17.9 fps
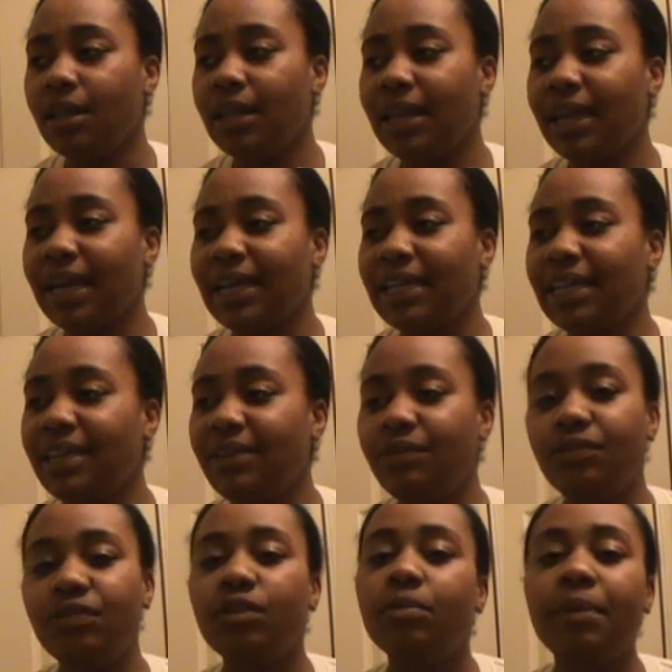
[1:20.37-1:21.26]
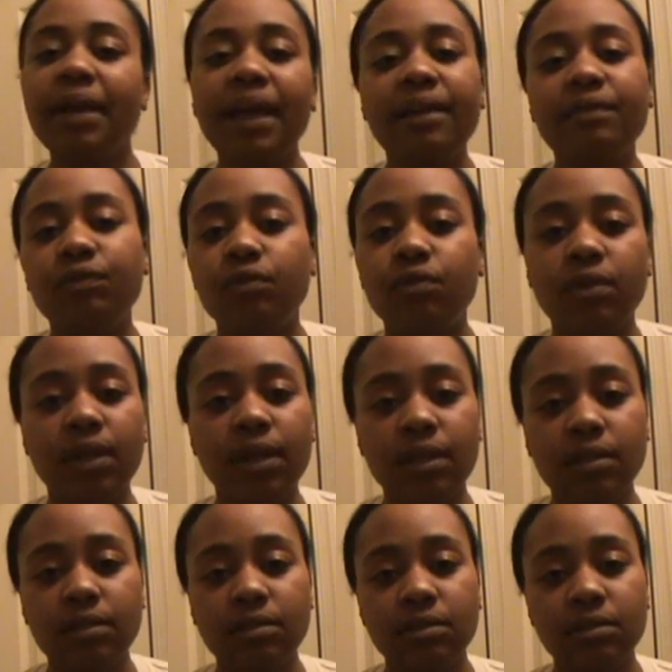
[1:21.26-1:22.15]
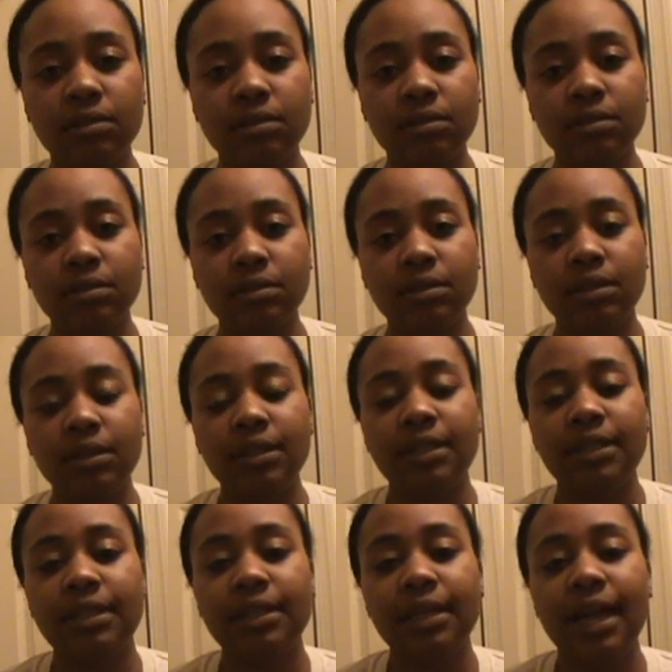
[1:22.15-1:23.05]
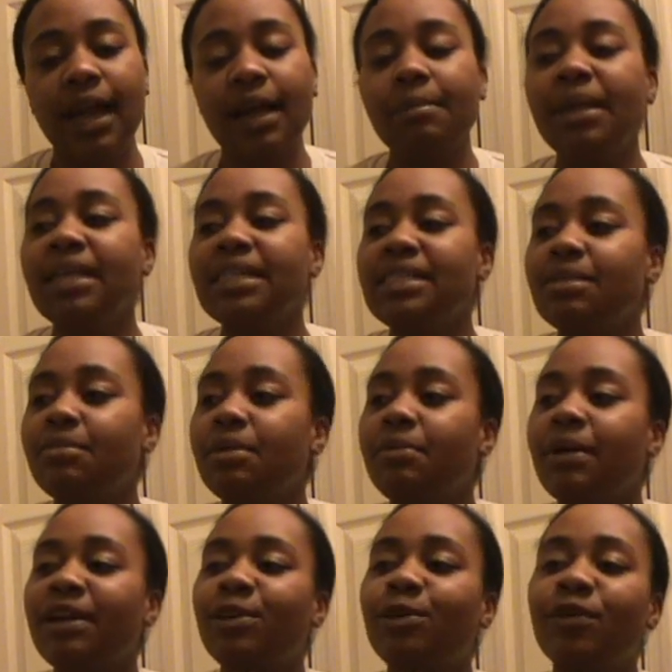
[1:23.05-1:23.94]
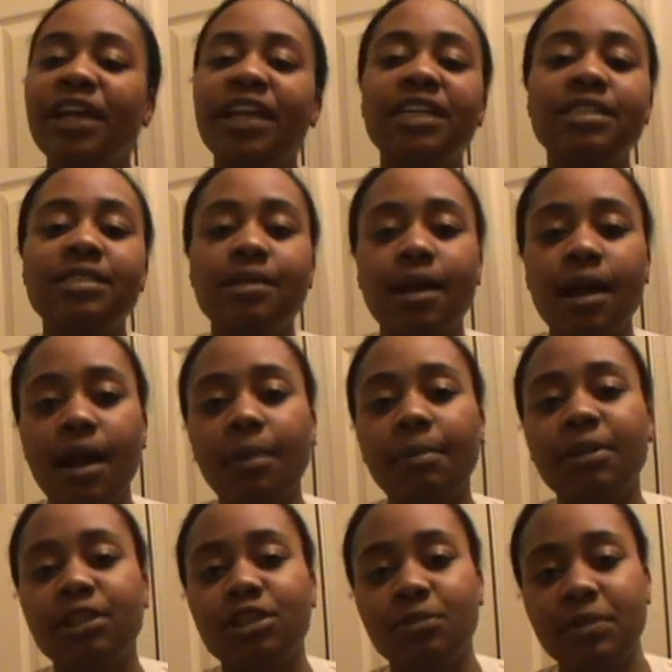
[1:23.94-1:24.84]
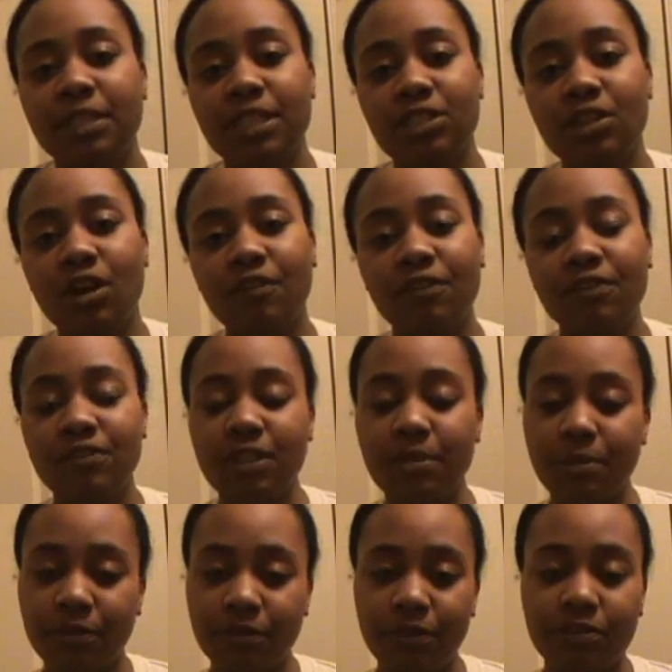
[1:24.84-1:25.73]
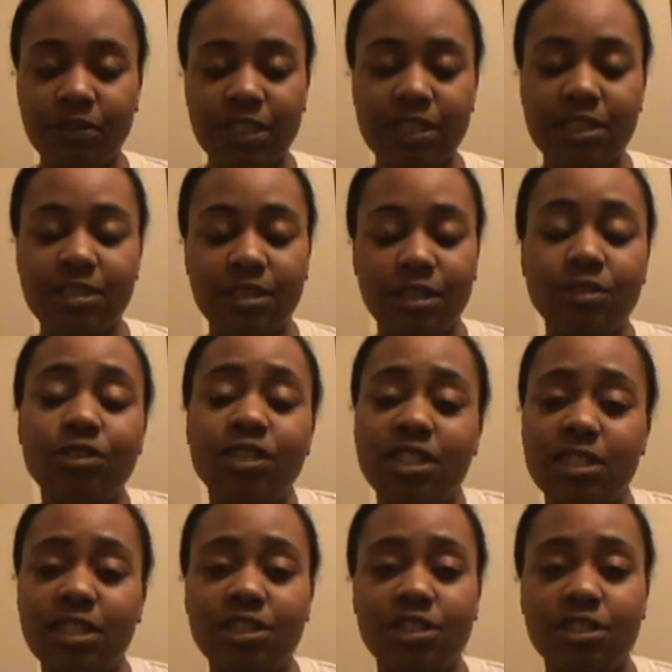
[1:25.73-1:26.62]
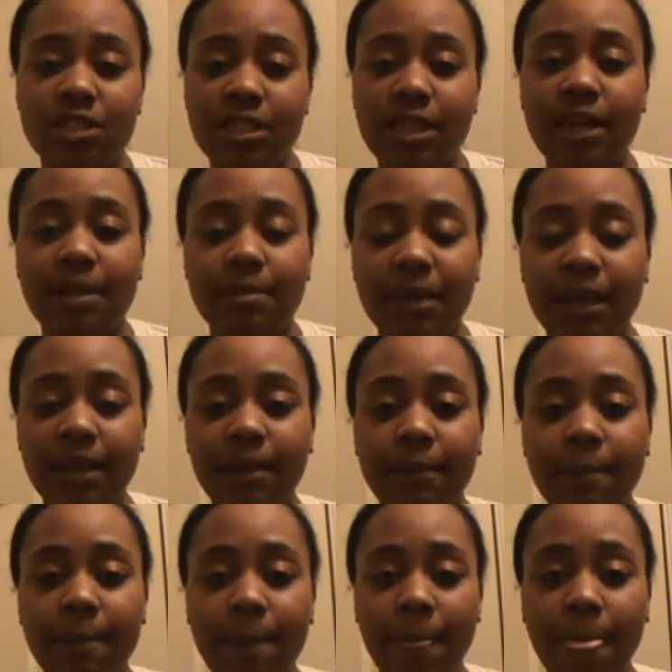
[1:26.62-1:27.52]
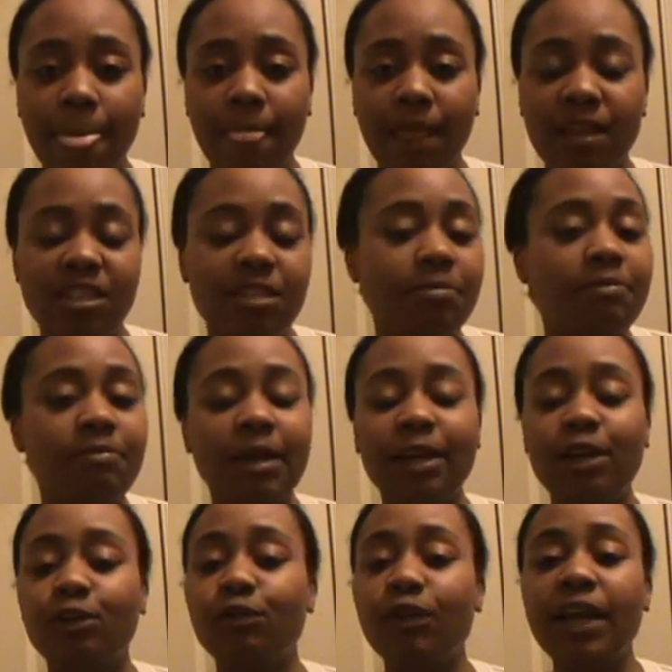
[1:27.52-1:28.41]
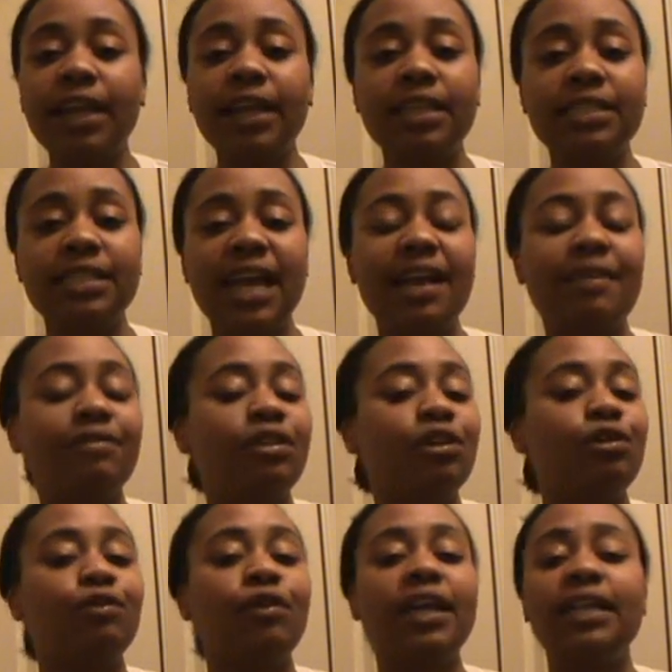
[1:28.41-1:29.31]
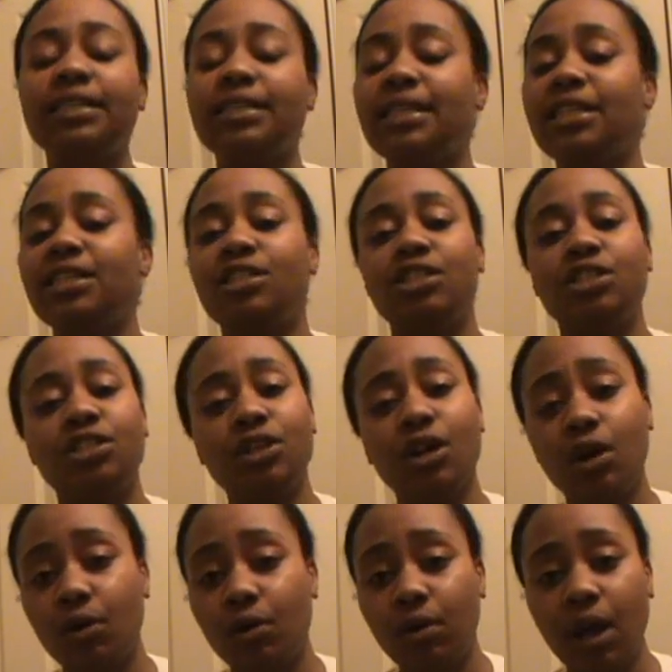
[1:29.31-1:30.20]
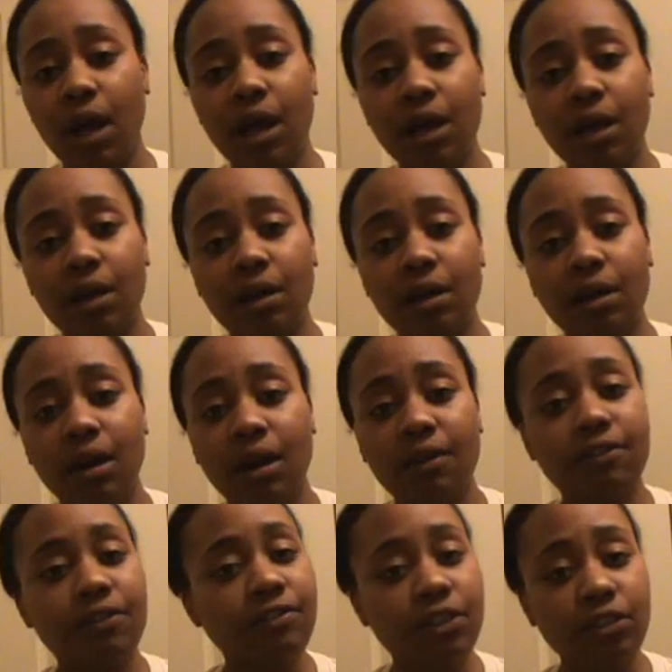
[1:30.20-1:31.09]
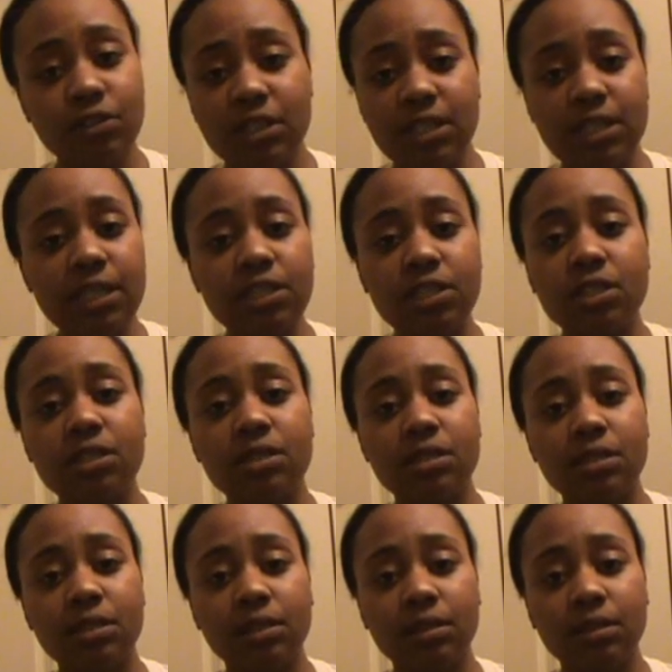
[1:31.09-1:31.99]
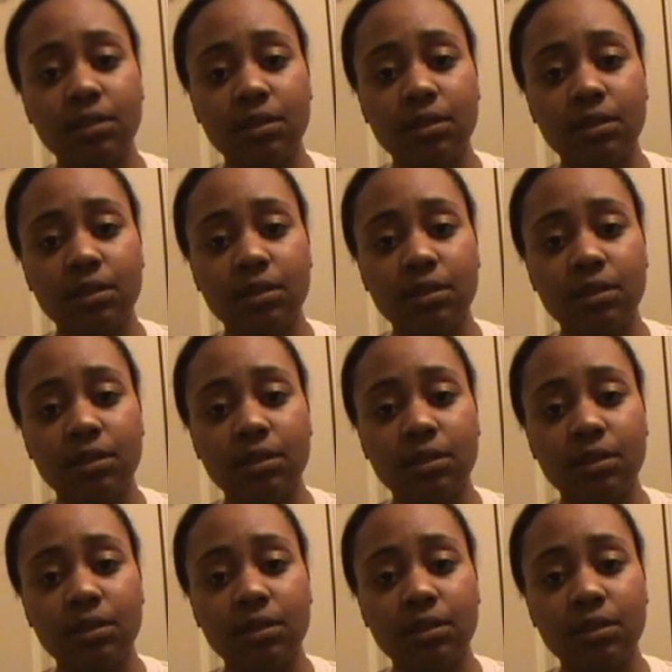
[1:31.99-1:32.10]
I didn't feel bad for it. I made some of my greatest accomplishments off of some of those decisions that I made. Some of my greatest, I have the greatest things to show off of those decisions.